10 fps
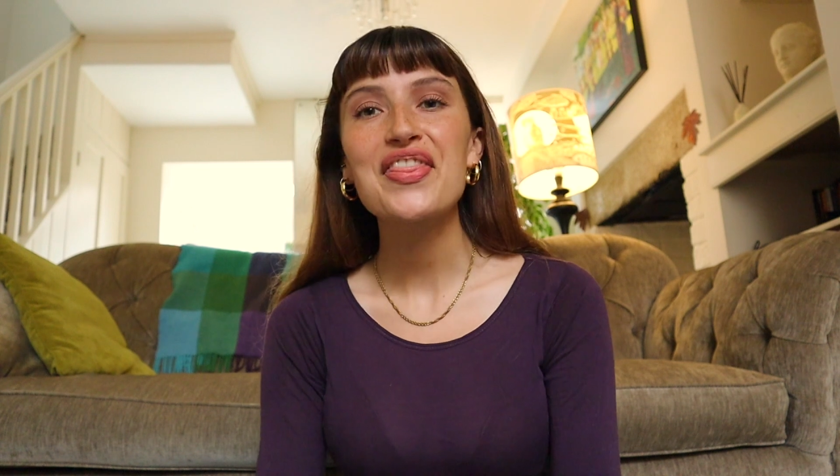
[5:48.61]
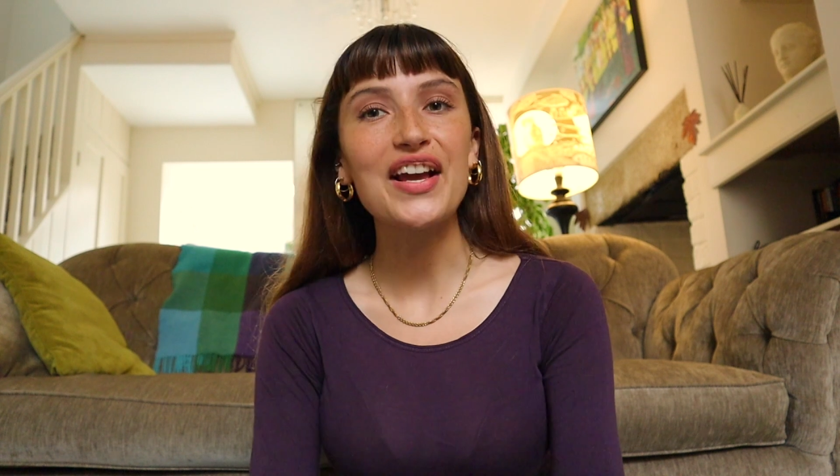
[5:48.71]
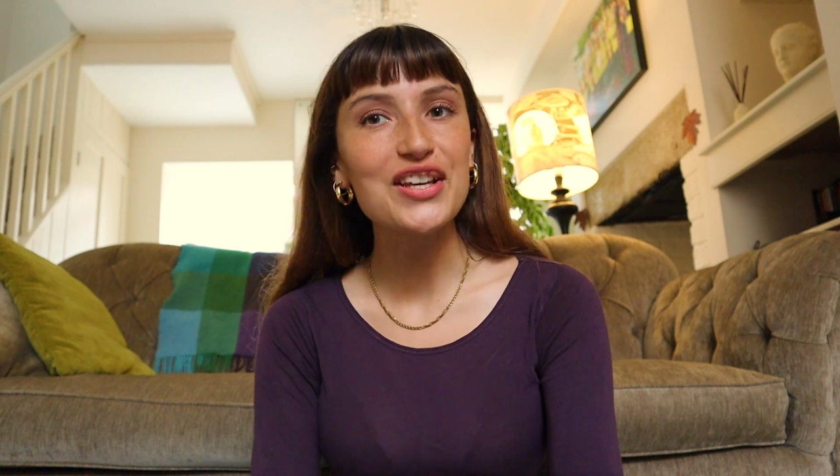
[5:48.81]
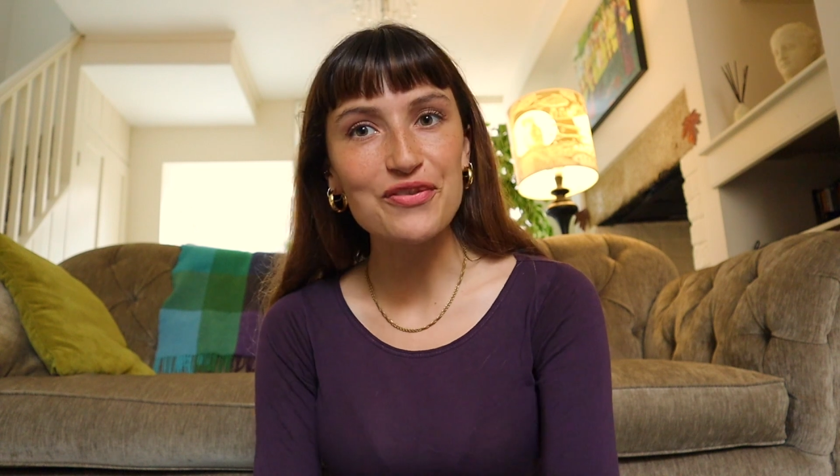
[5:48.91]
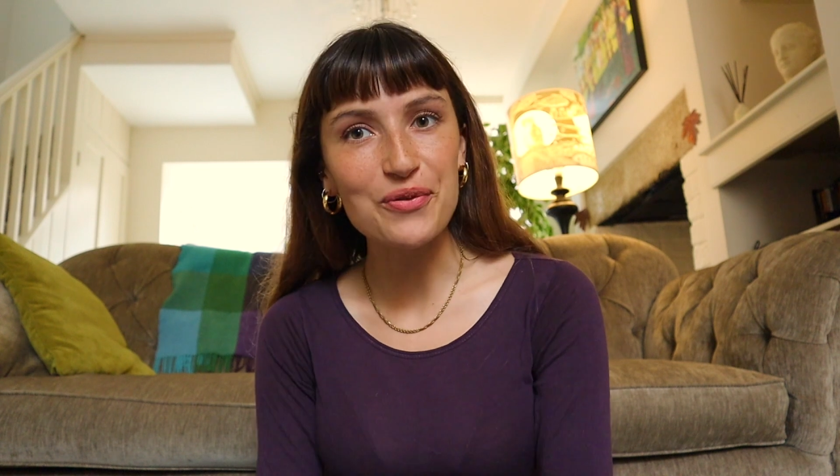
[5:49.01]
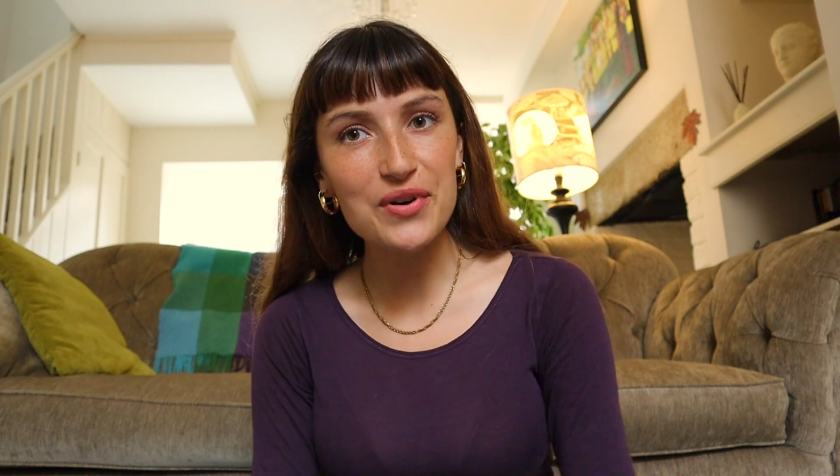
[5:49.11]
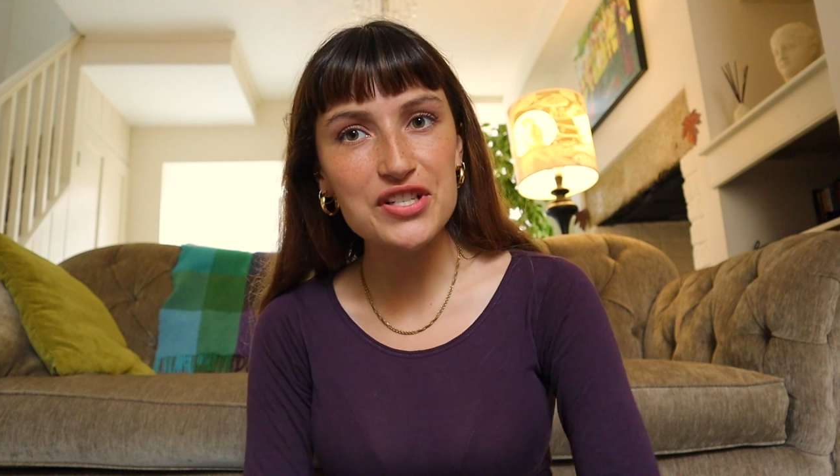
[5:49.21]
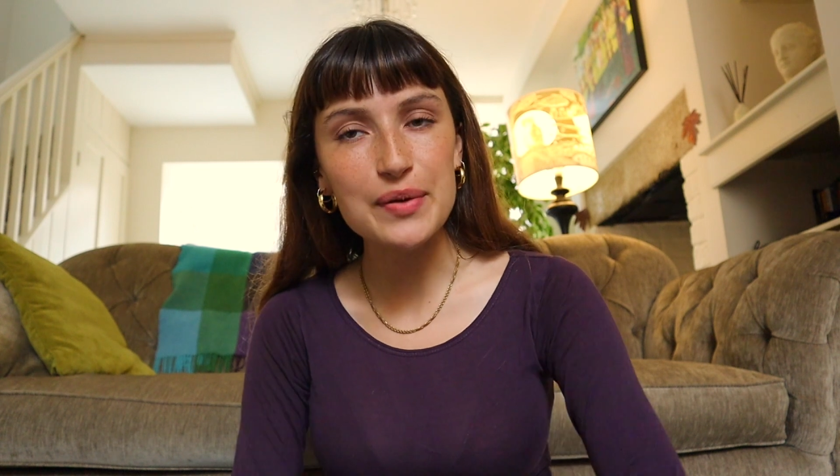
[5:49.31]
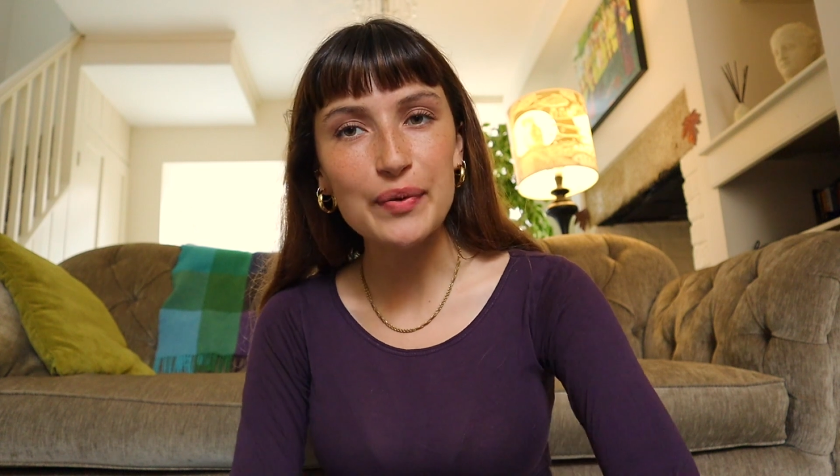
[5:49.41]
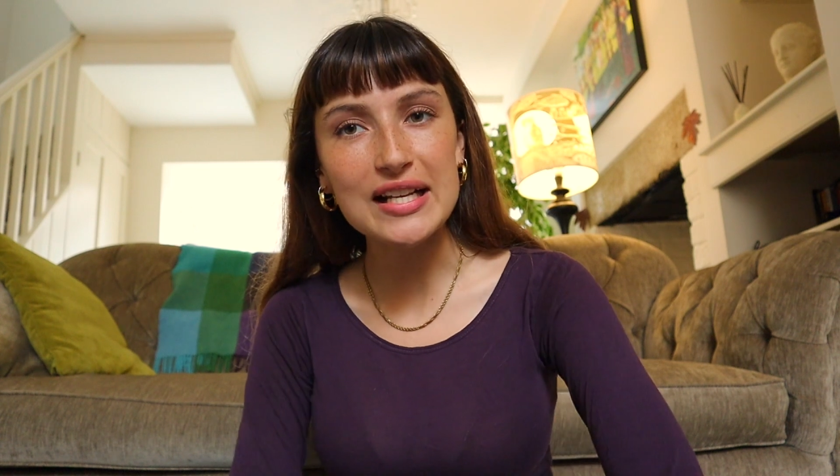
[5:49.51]
Thank you for
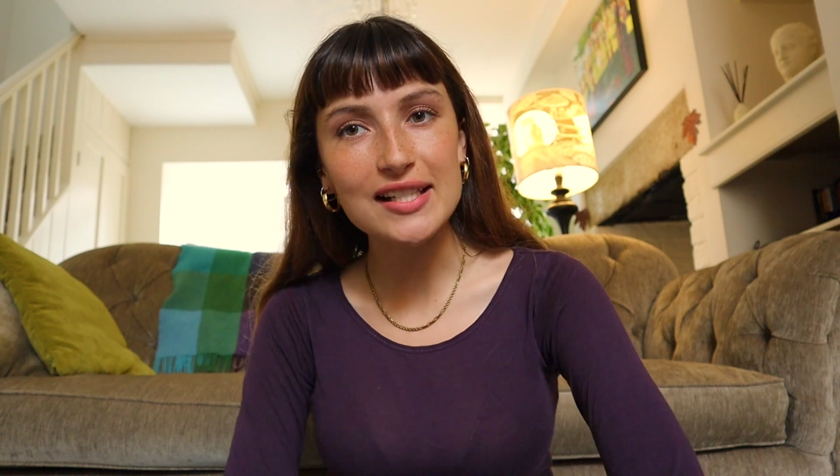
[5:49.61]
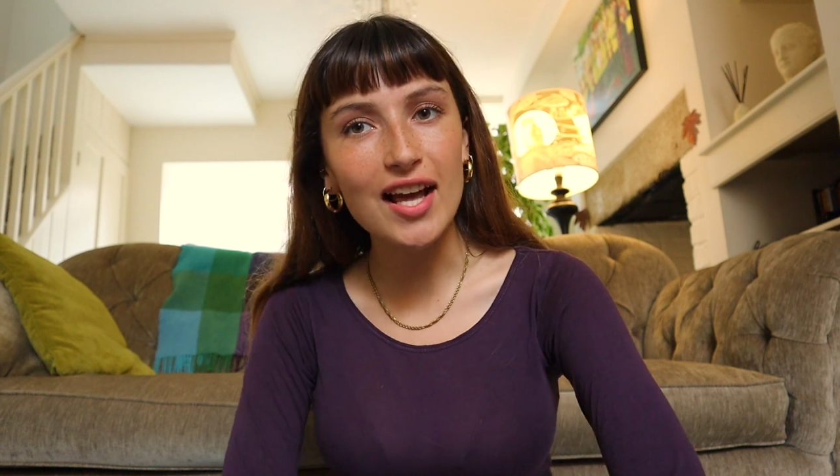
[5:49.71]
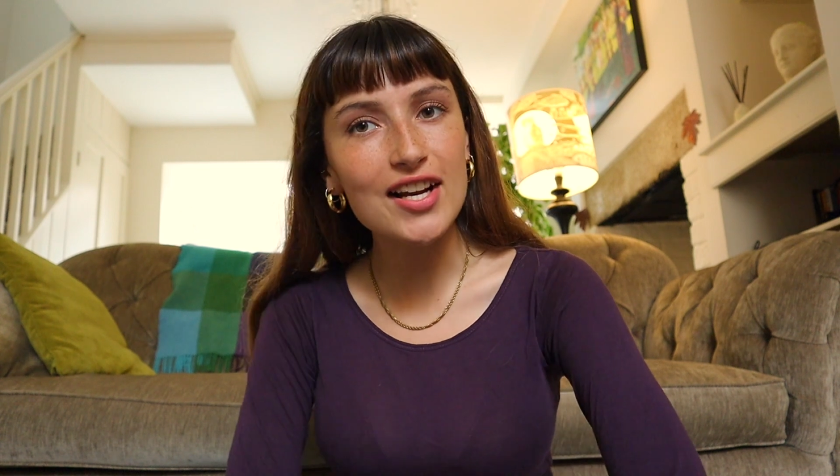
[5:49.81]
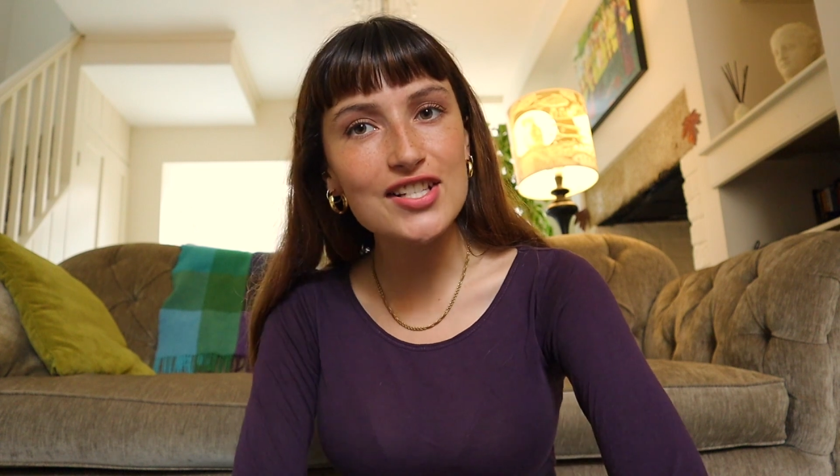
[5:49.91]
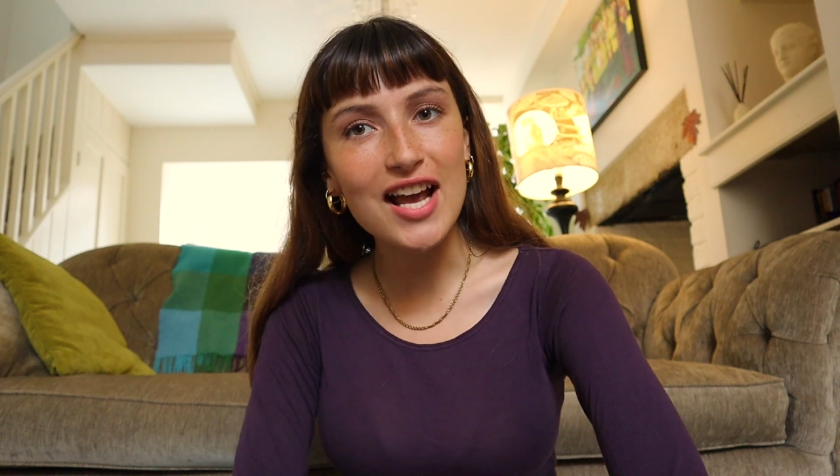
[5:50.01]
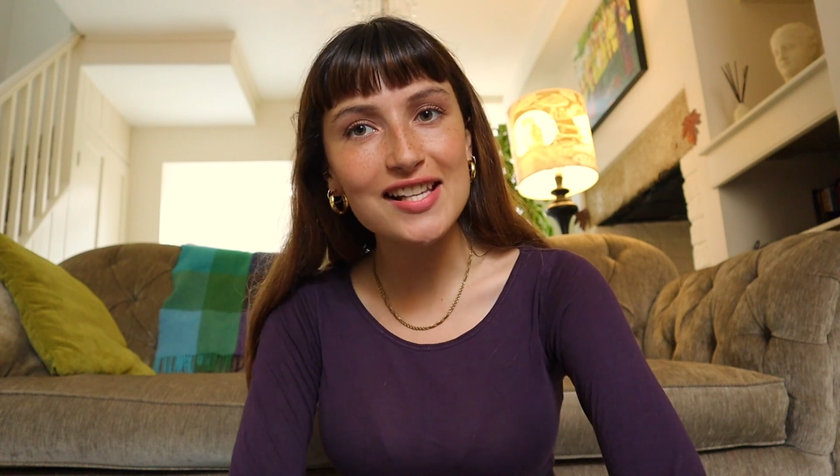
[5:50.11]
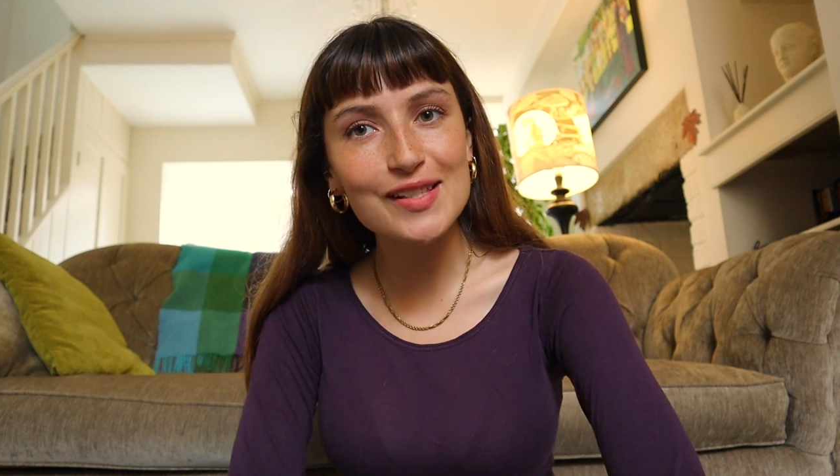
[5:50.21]
watching. Please like, share,